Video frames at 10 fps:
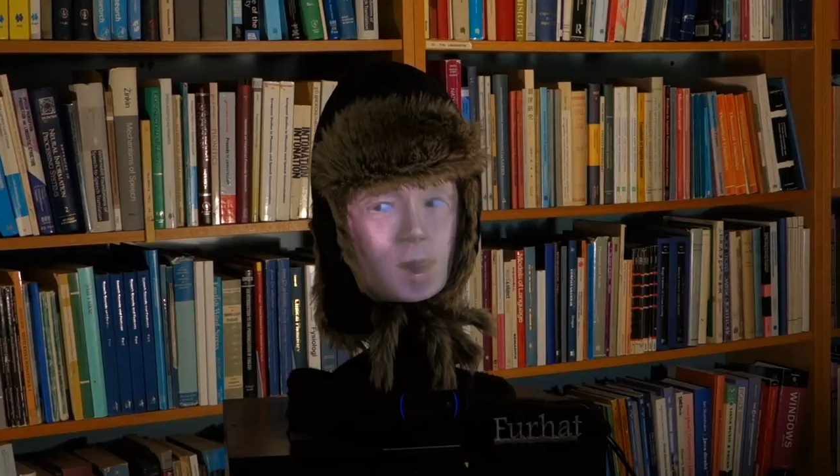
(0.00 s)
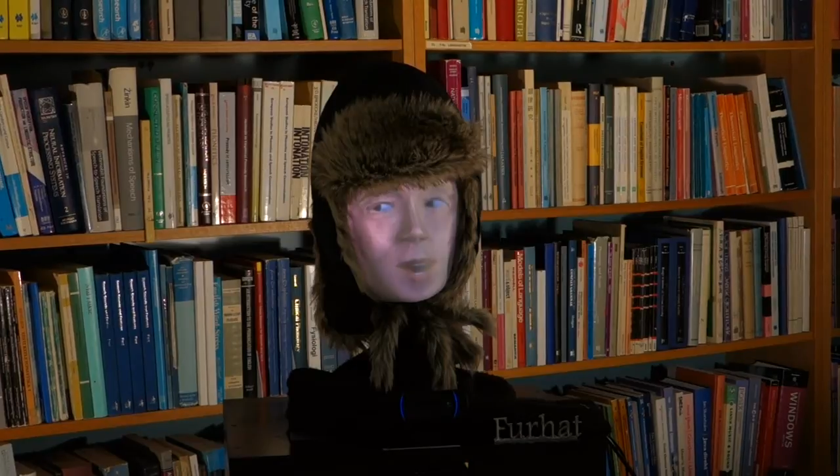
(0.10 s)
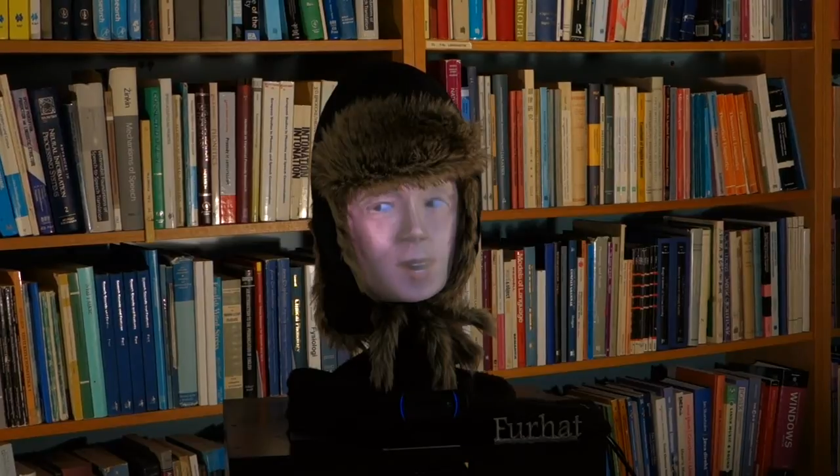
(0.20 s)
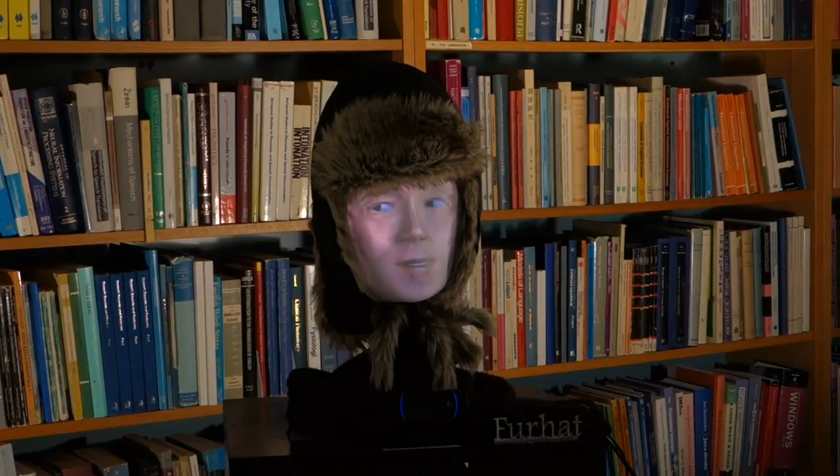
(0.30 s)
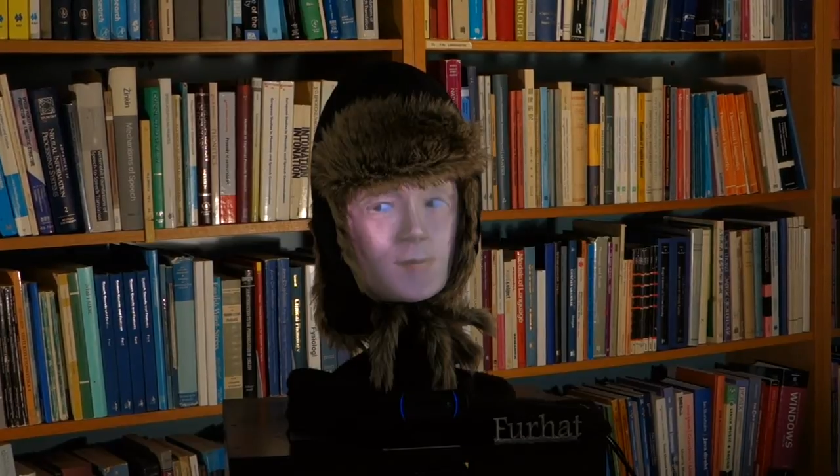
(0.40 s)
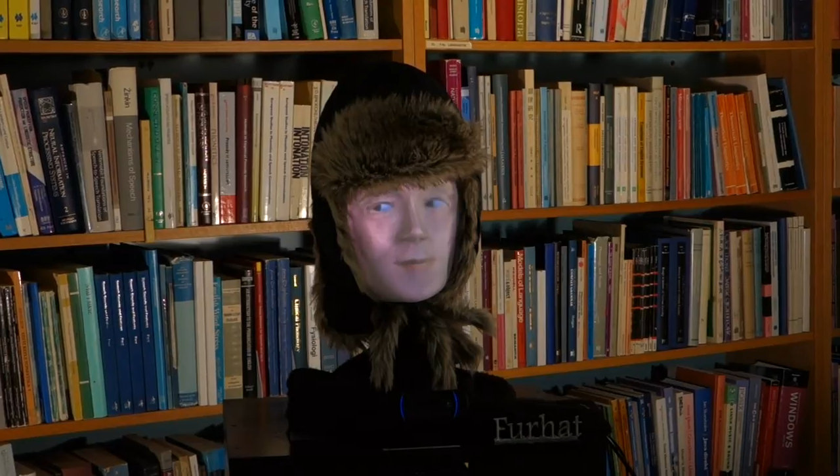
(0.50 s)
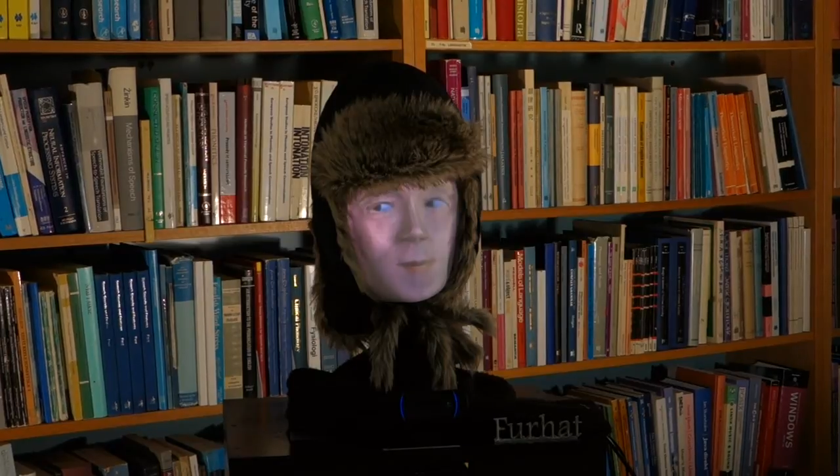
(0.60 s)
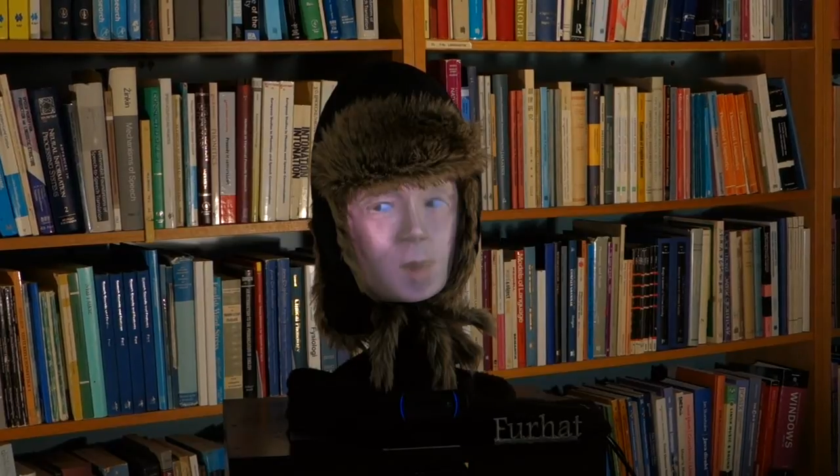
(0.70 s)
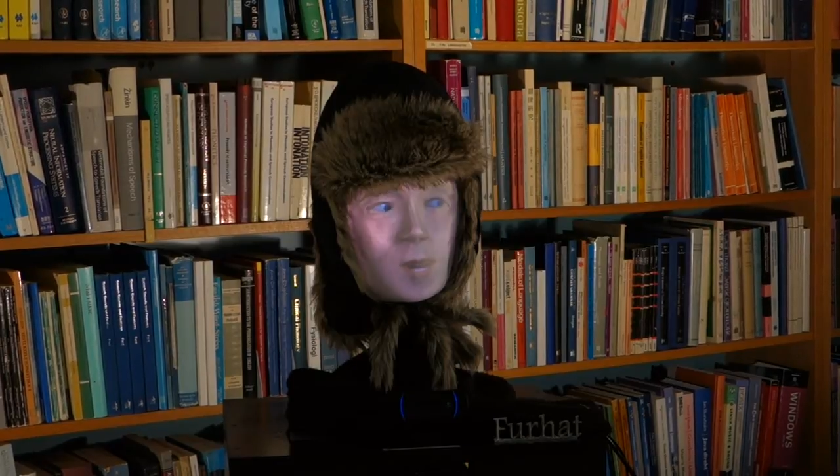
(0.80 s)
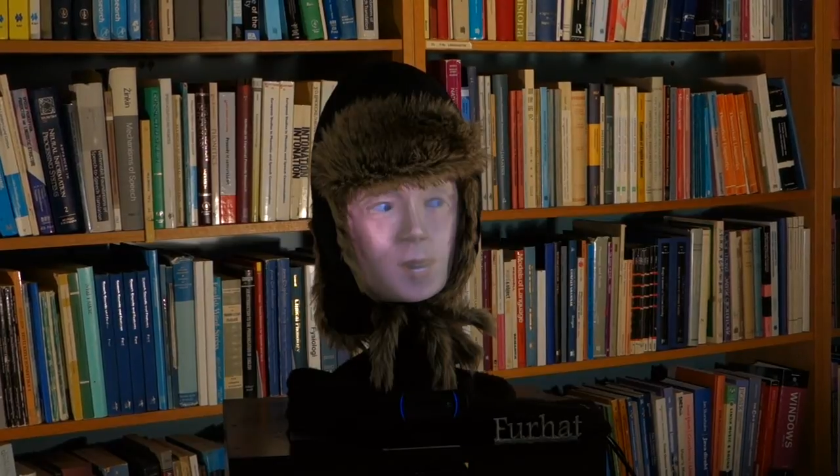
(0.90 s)
bags,
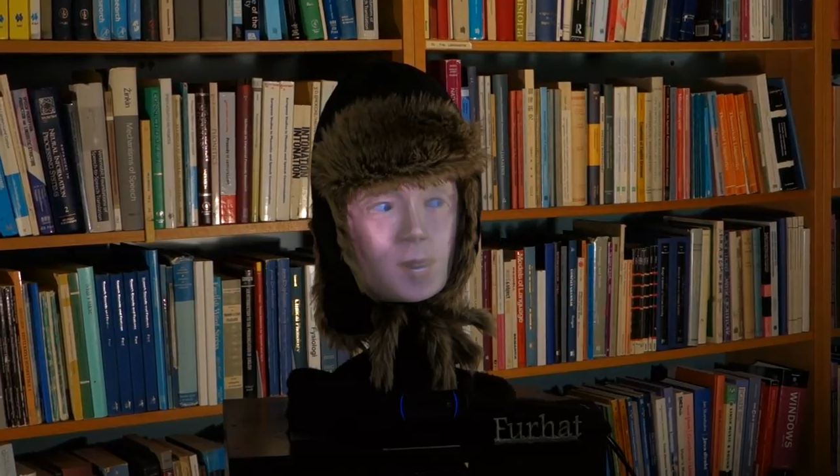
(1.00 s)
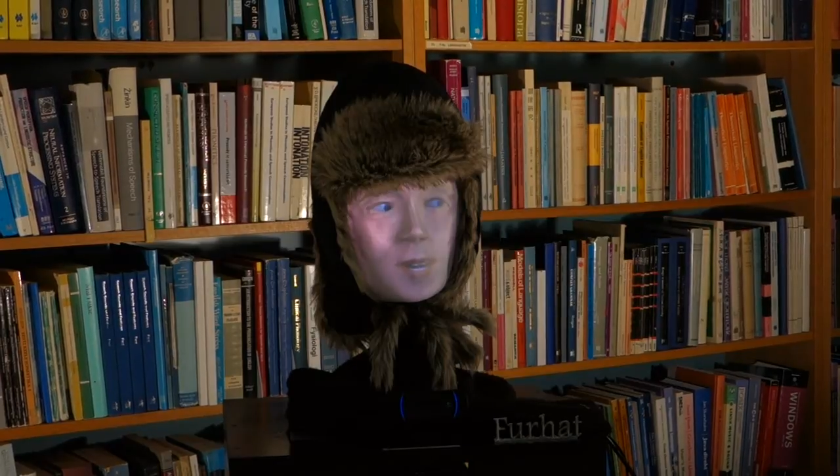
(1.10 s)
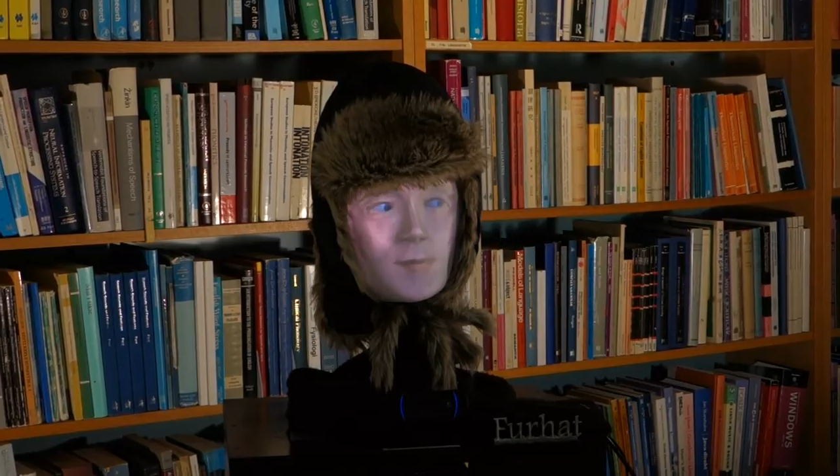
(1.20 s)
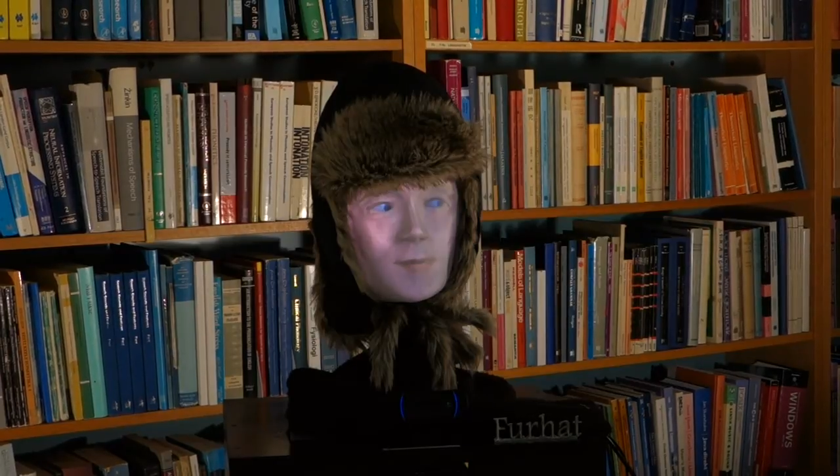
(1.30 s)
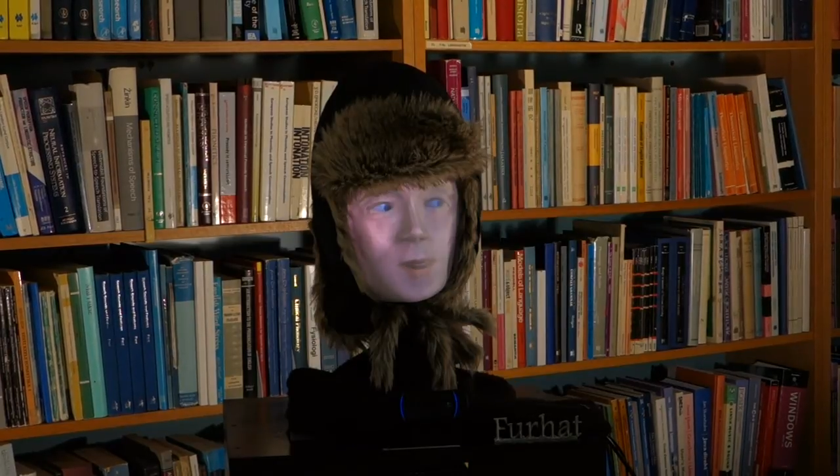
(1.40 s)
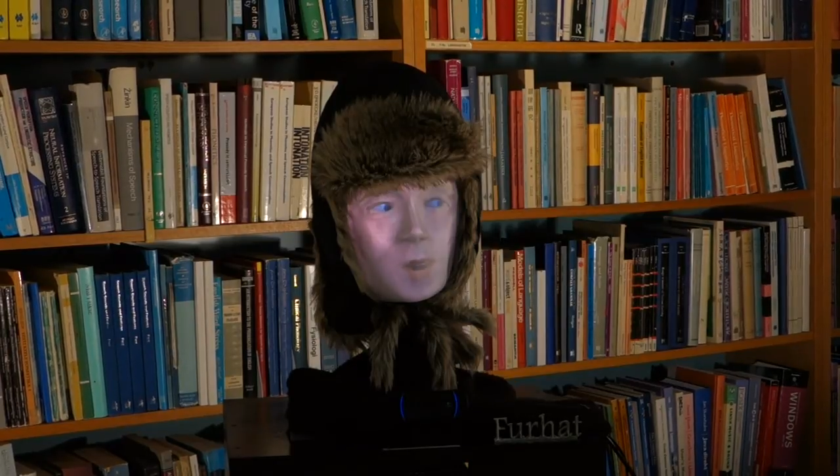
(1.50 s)
purses,